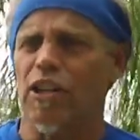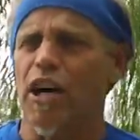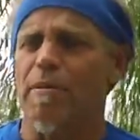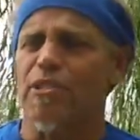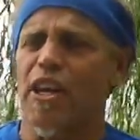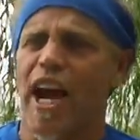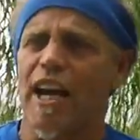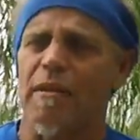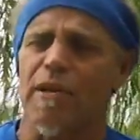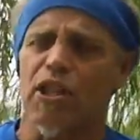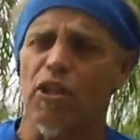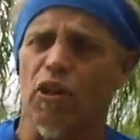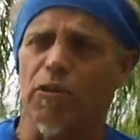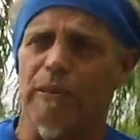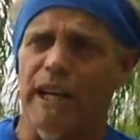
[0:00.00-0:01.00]
Thomas Hackerman
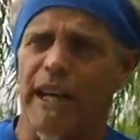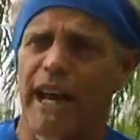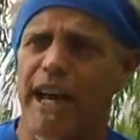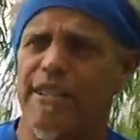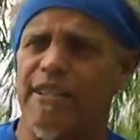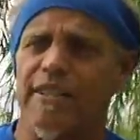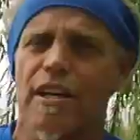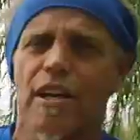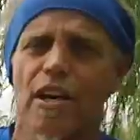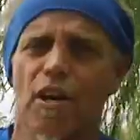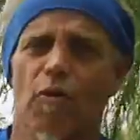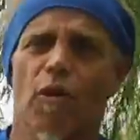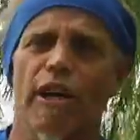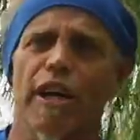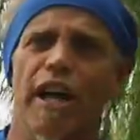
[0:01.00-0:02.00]
told me today, he says,
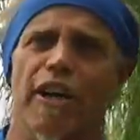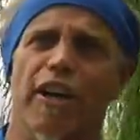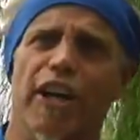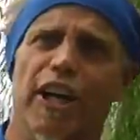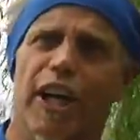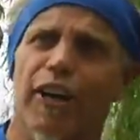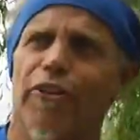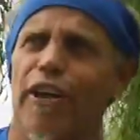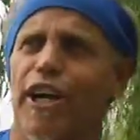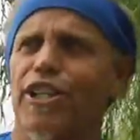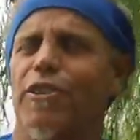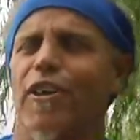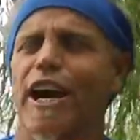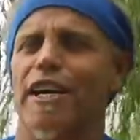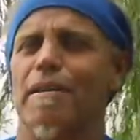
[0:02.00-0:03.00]
one day you're gonna get rich,
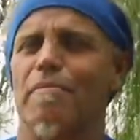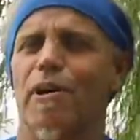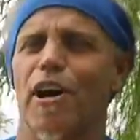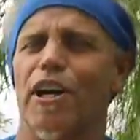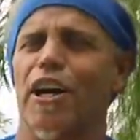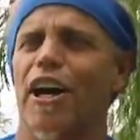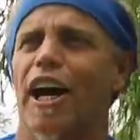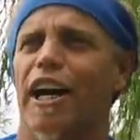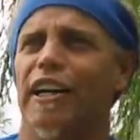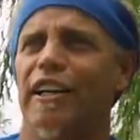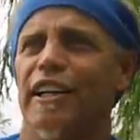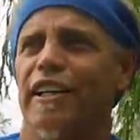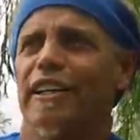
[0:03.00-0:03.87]
you're writing a book on